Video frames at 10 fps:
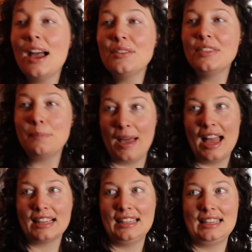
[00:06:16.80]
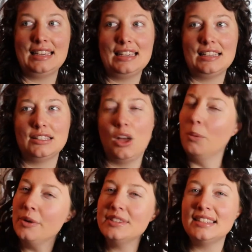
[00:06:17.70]
Now that the back is
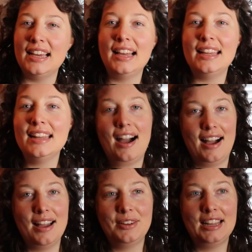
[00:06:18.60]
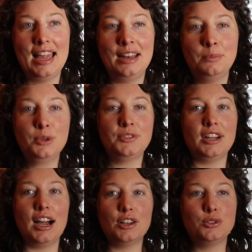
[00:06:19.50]
almost done, I went ahead and moved
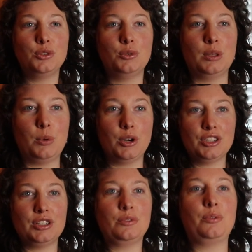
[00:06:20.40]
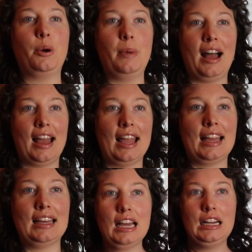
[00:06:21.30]
on to the portion for my